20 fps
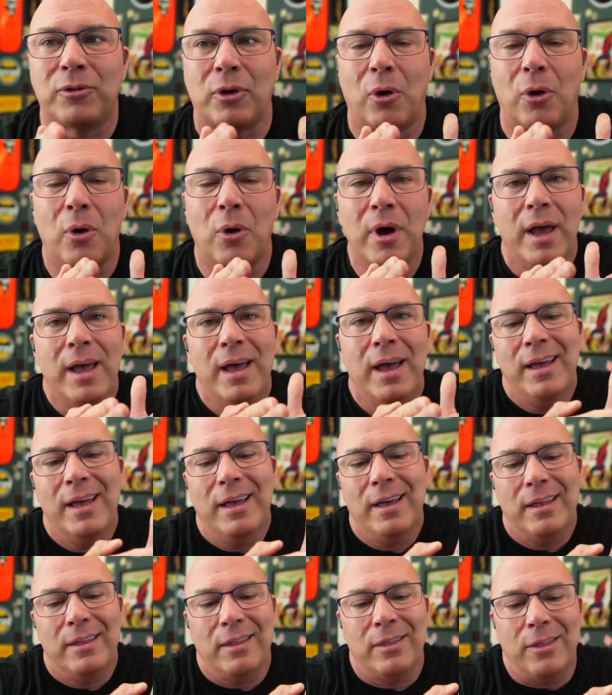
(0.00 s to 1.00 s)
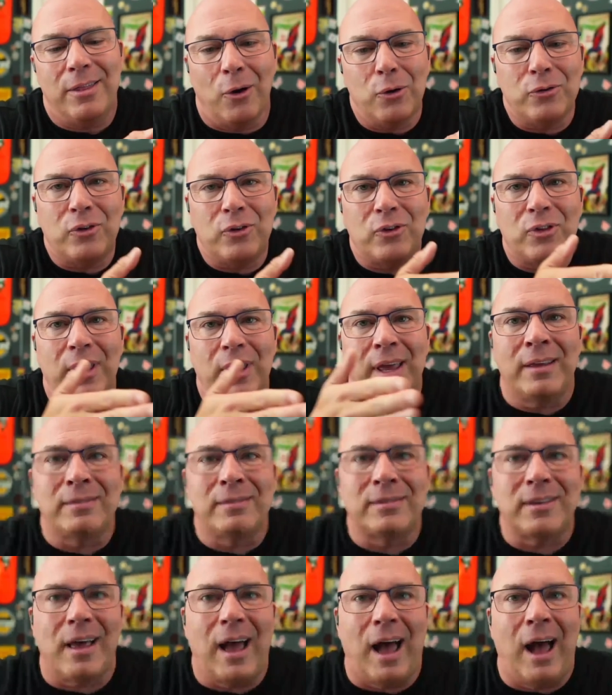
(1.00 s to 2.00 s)
So those
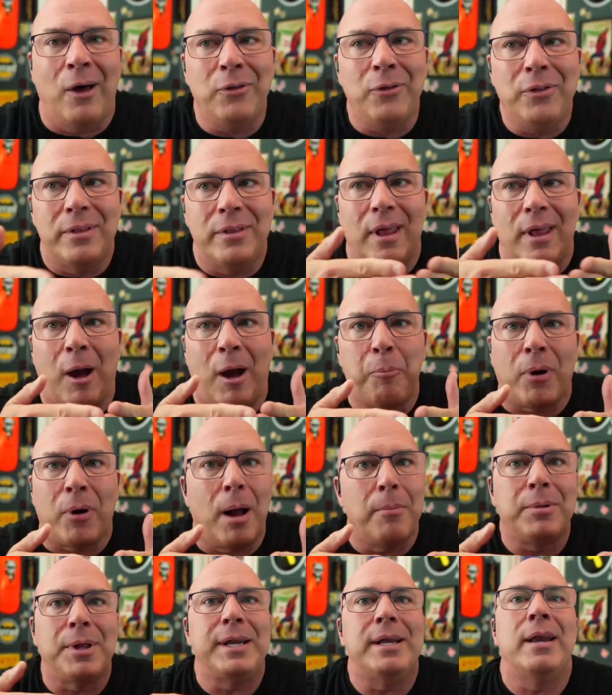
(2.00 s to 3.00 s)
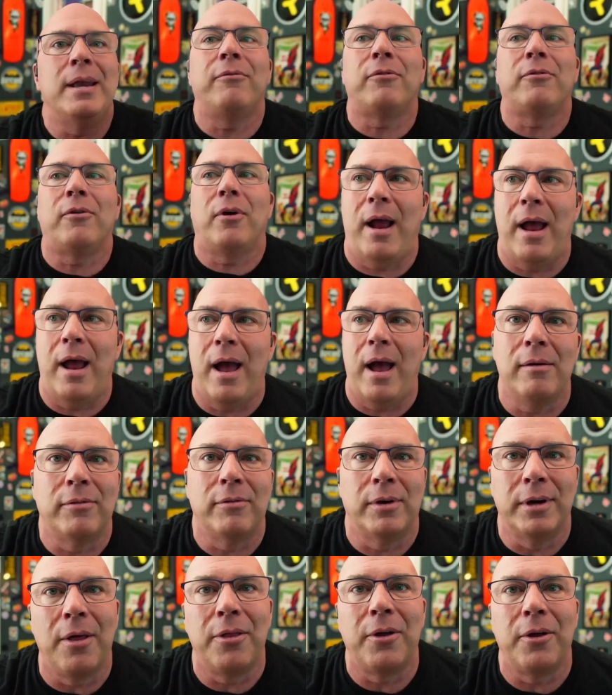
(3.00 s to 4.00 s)
things, I'll probably never
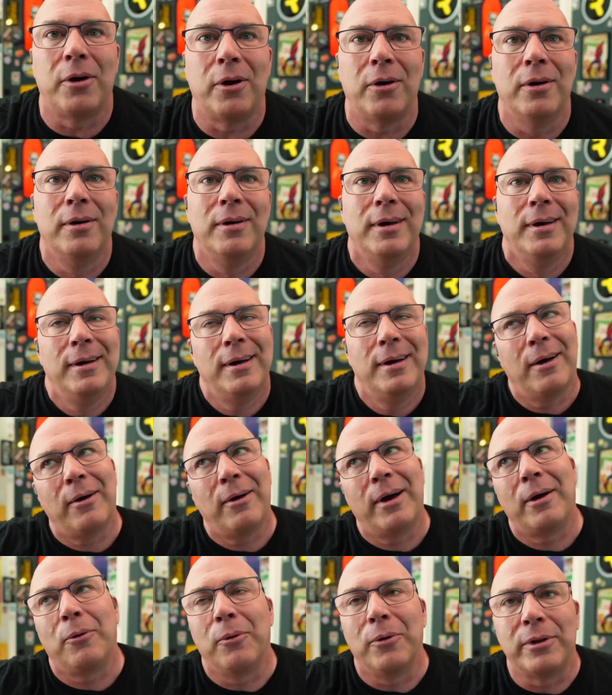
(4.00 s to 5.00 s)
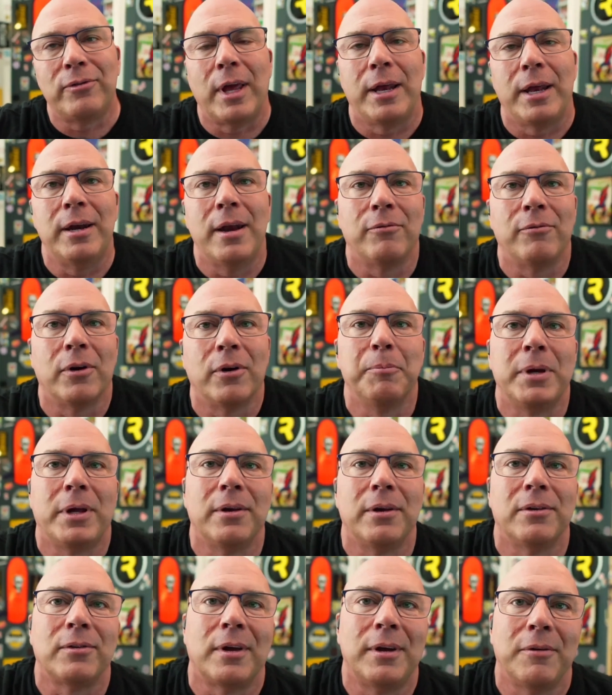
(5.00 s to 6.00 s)
have another. I don't want to say never
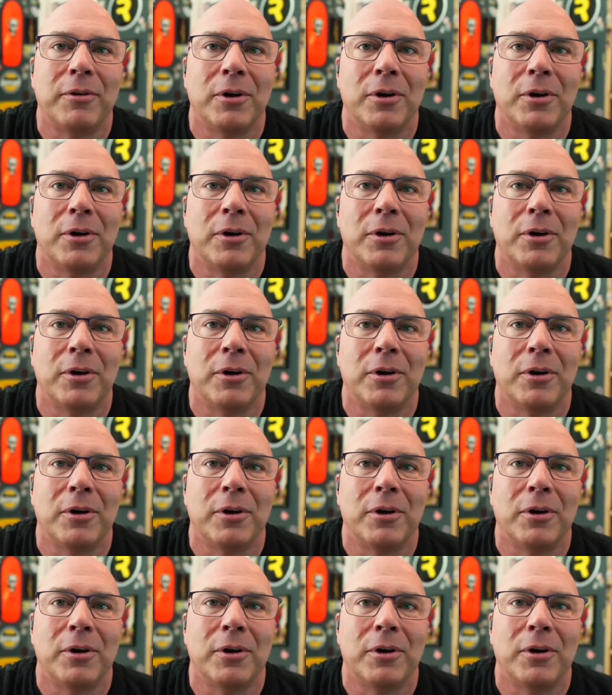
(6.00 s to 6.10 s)
because I